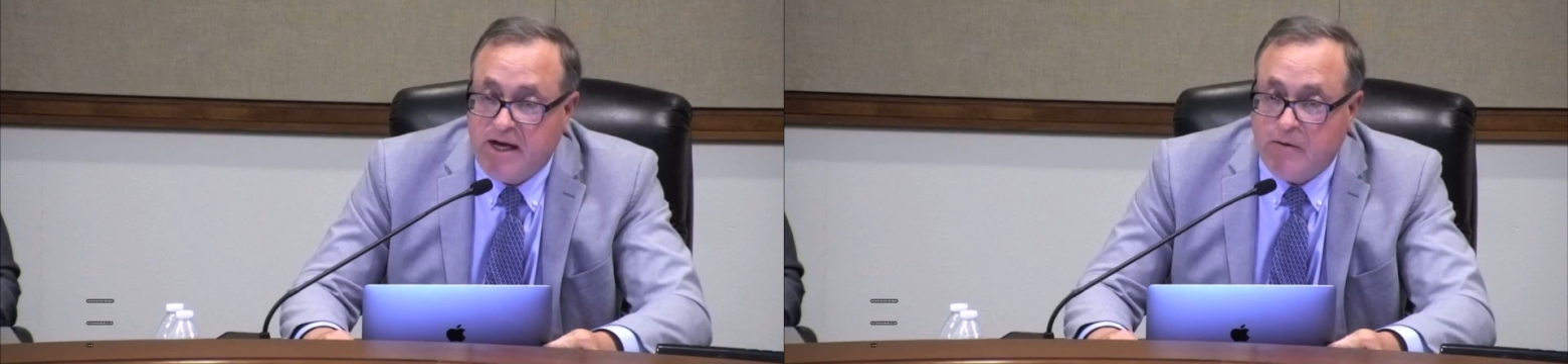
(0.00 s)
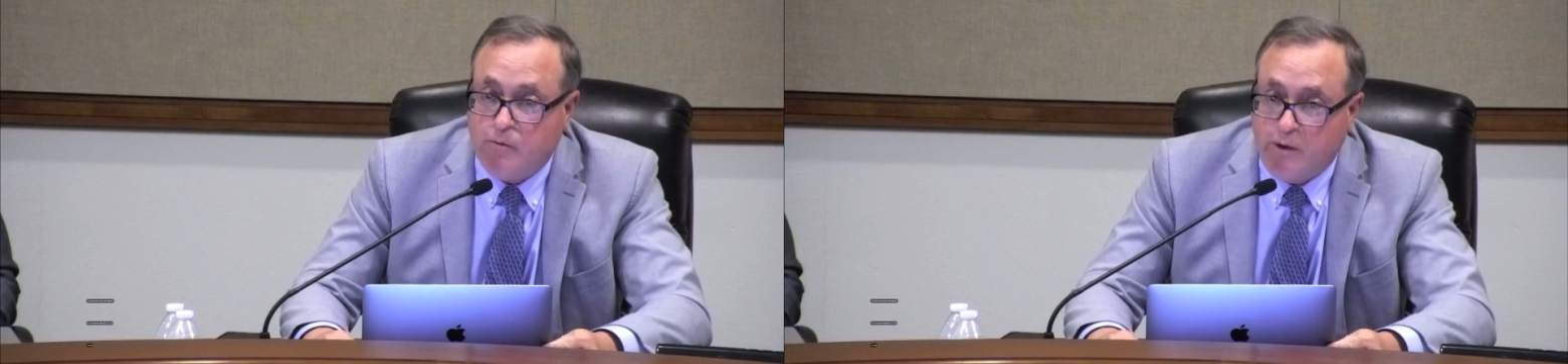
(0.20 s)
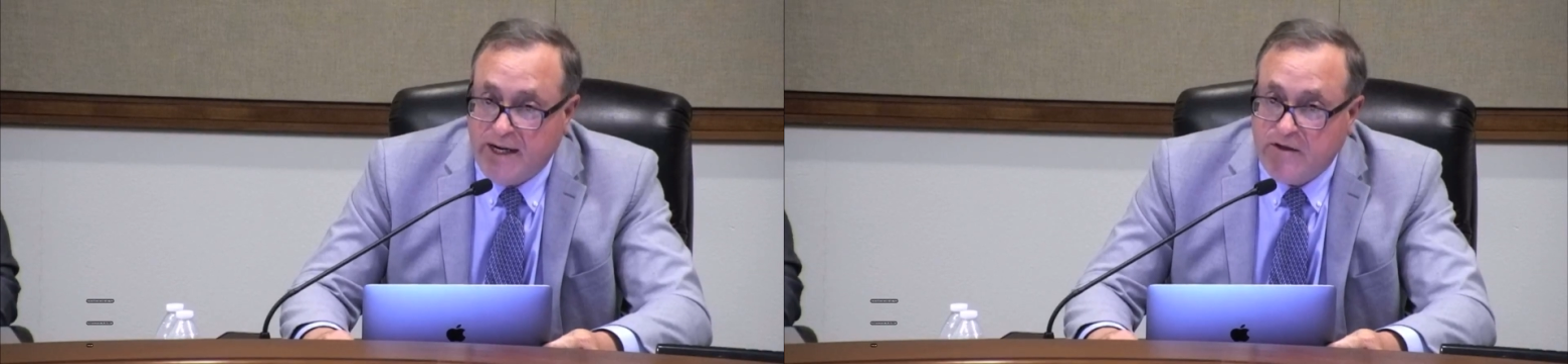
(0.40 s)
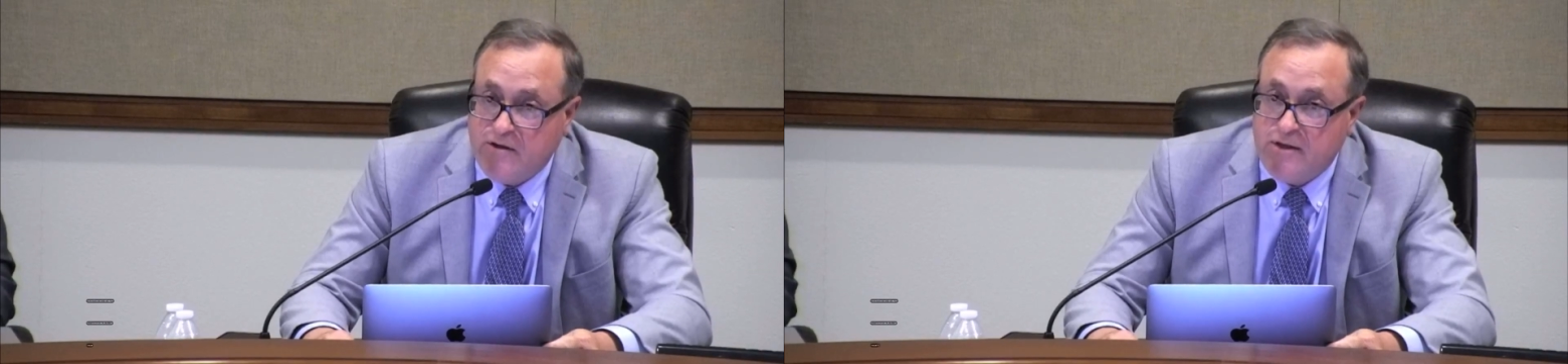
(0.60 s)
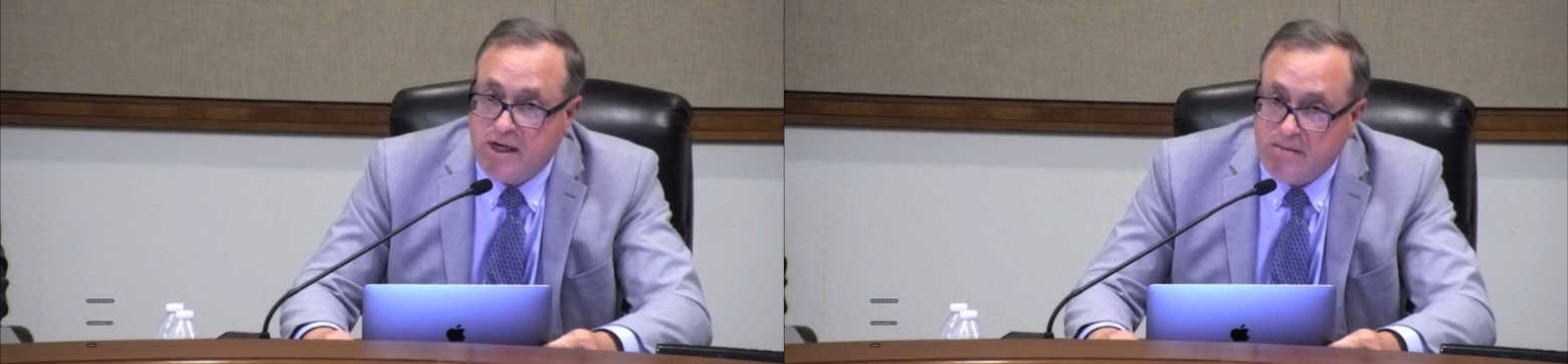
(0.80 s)
record
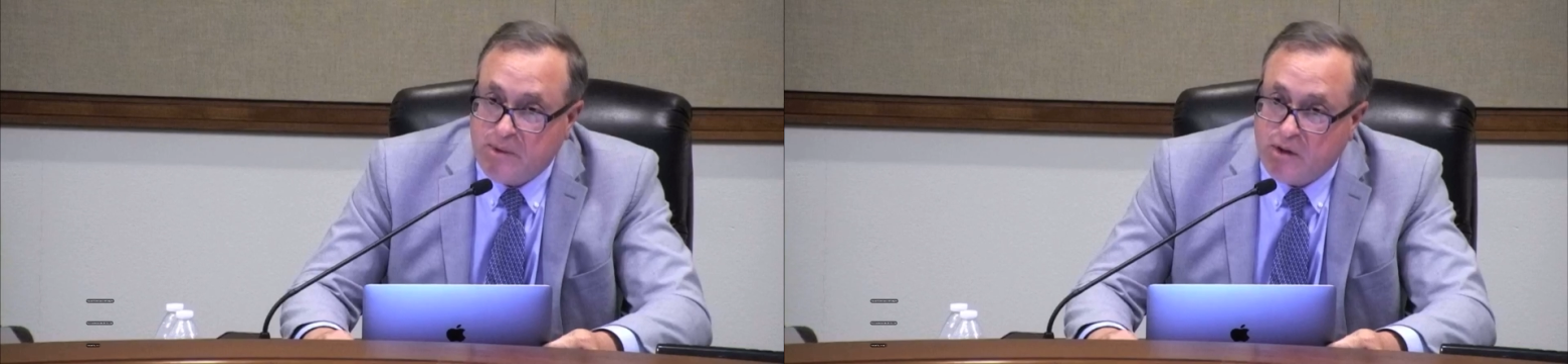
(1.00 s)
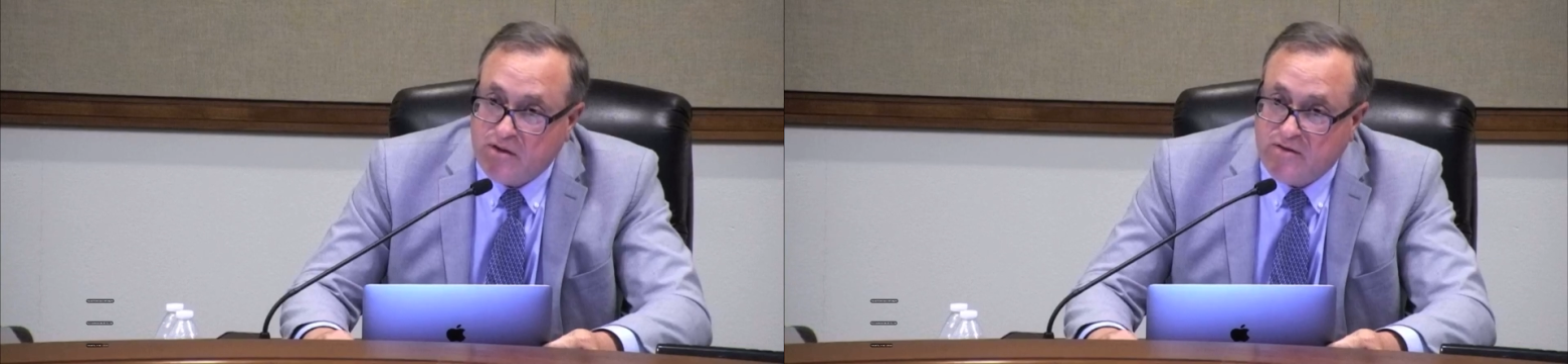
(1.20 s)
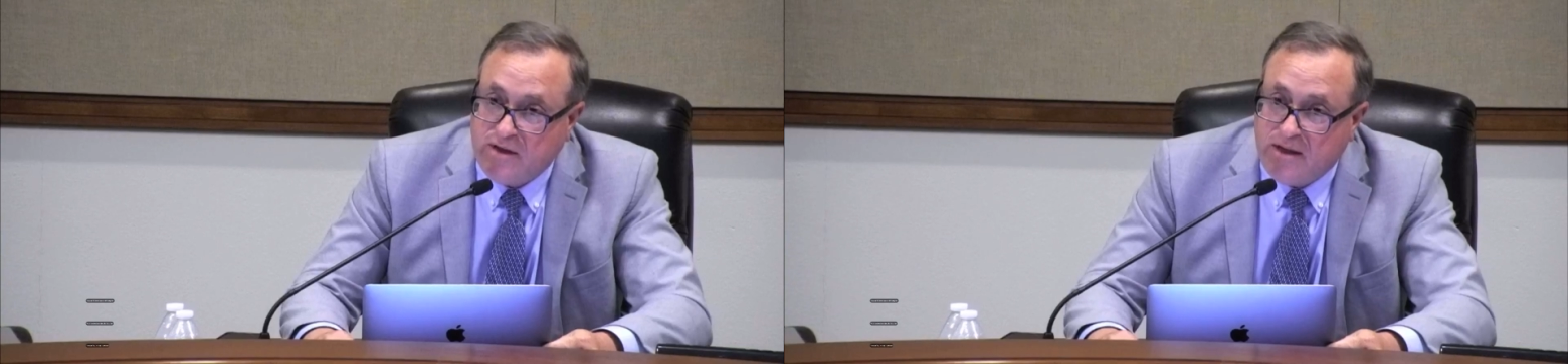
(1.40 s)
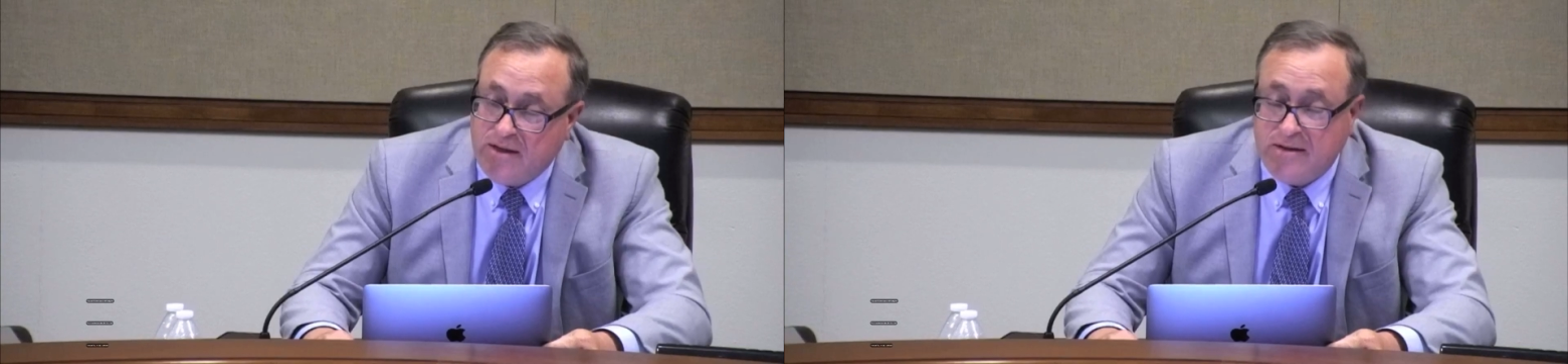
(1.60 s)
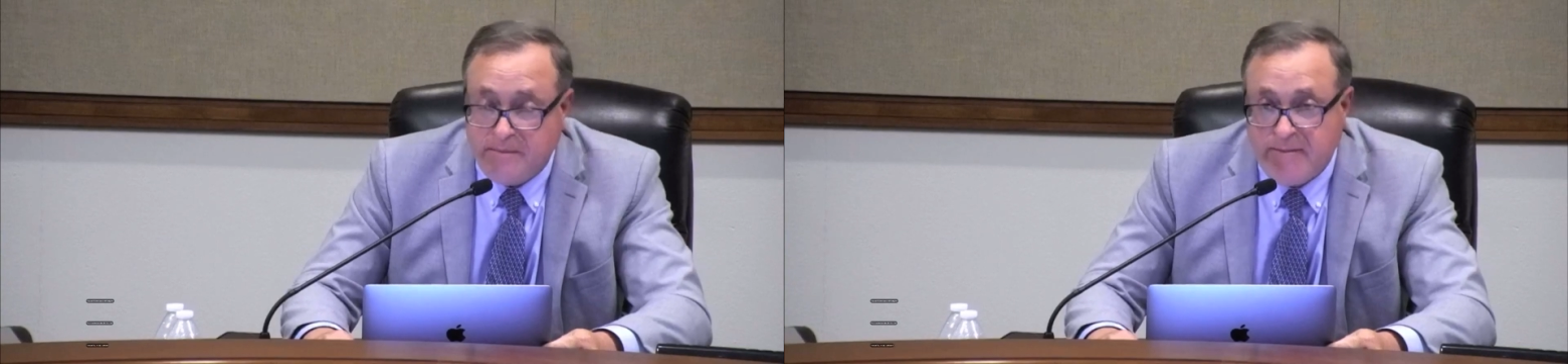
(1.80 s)
numbers, that
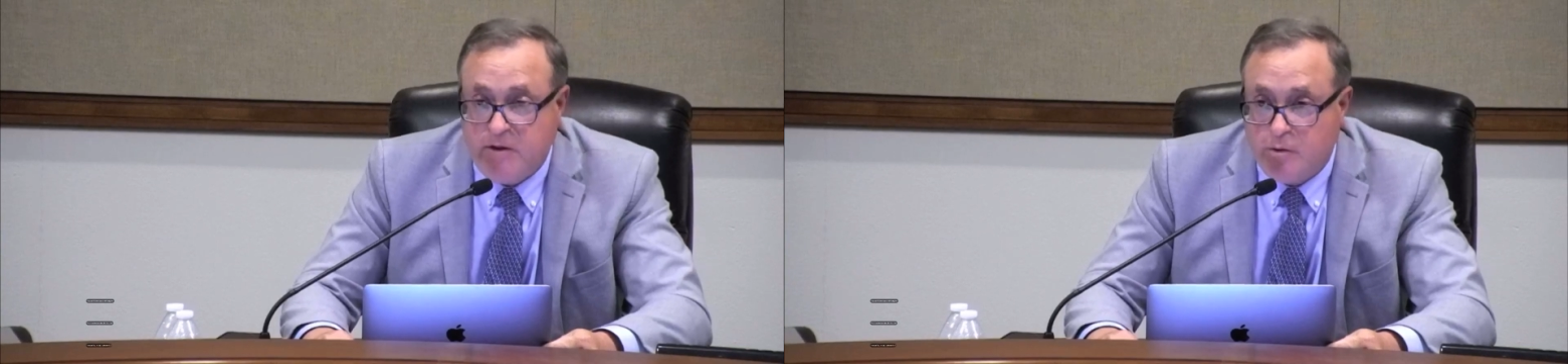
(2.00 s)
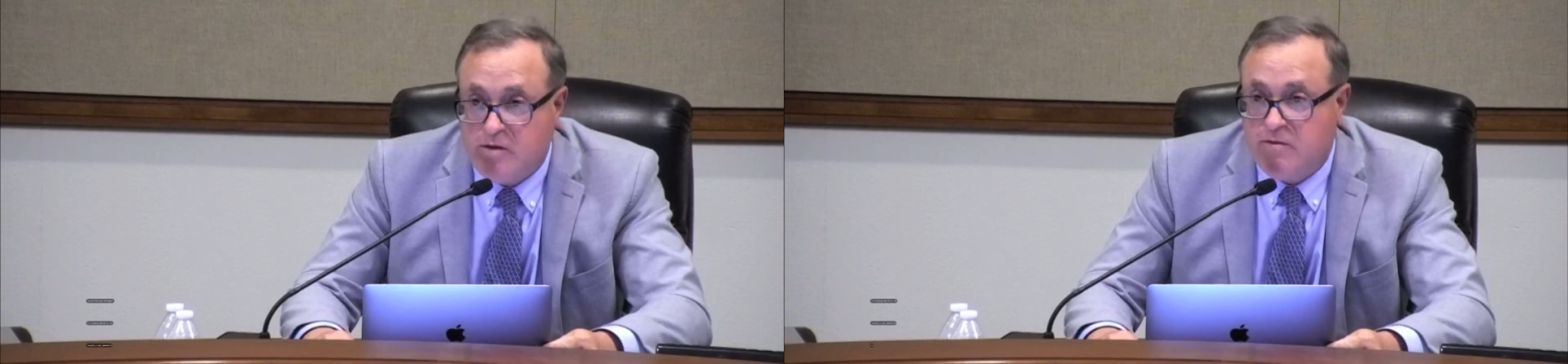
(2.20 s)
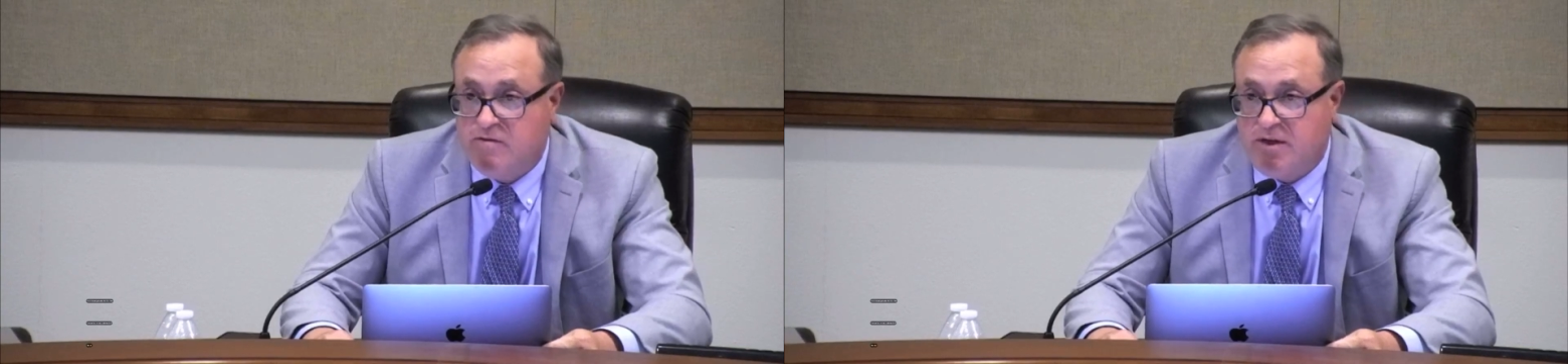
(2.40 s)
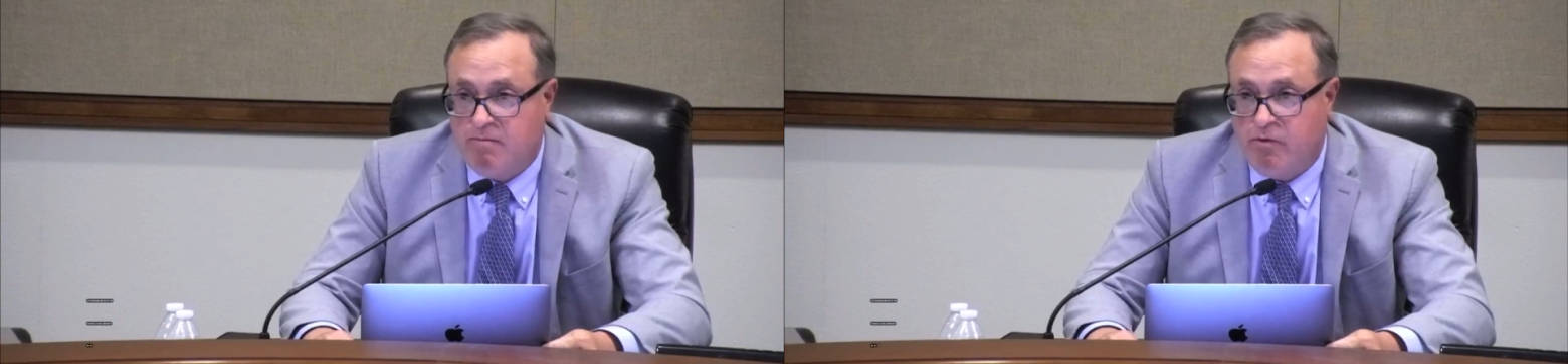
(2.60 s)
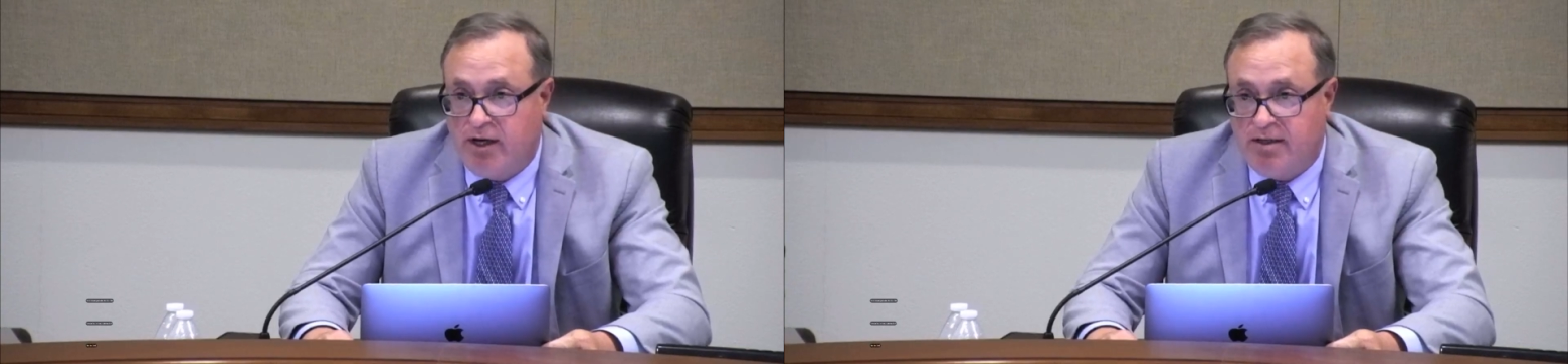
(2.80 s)
maybe we're doing something
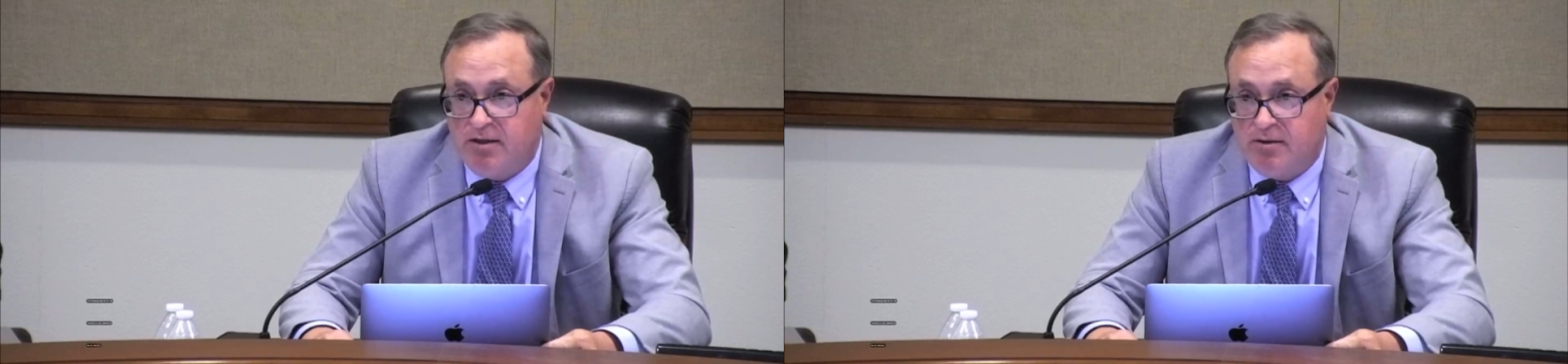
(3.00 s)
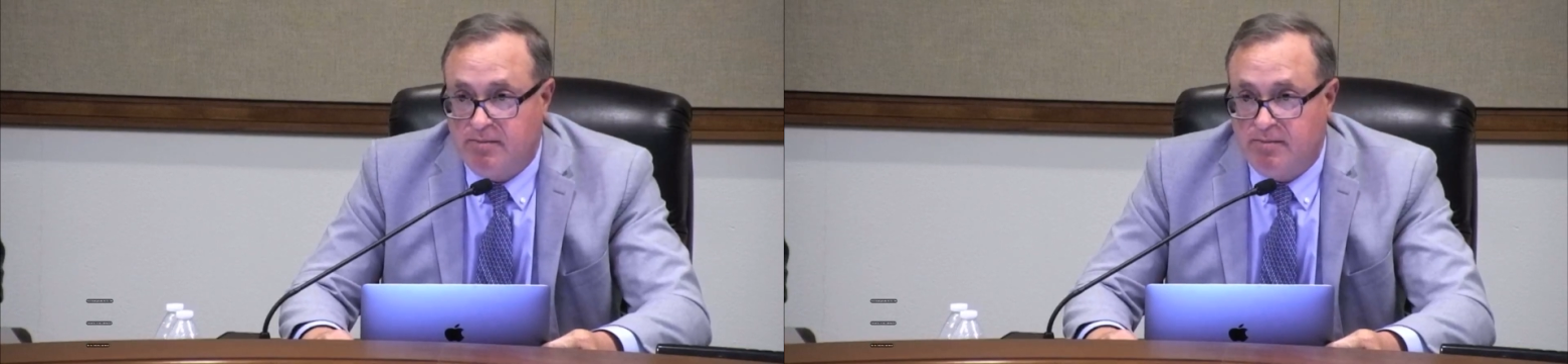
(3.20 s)
right here.